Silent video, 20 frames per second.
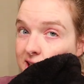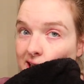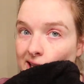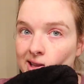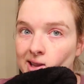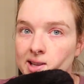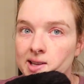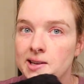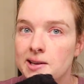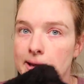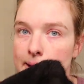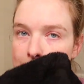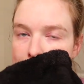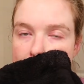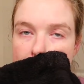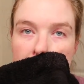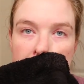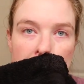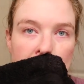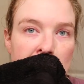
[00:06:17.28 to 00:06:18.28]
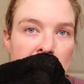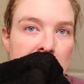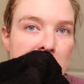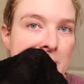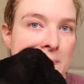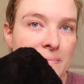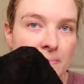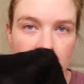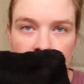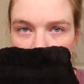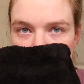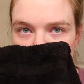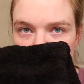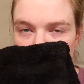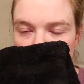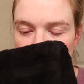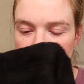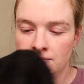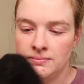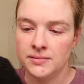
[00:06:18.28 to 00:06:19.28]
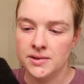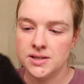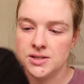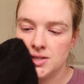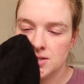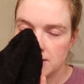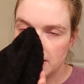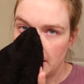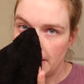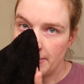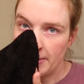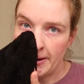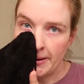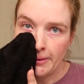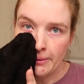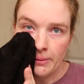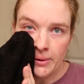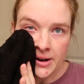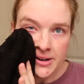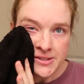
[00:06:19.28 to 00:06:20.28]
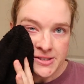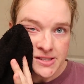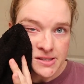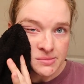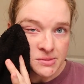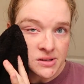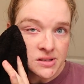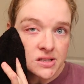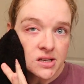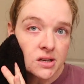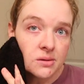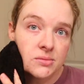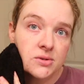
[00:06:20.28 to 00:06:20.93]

gently, this just came out of the wash, it smells good.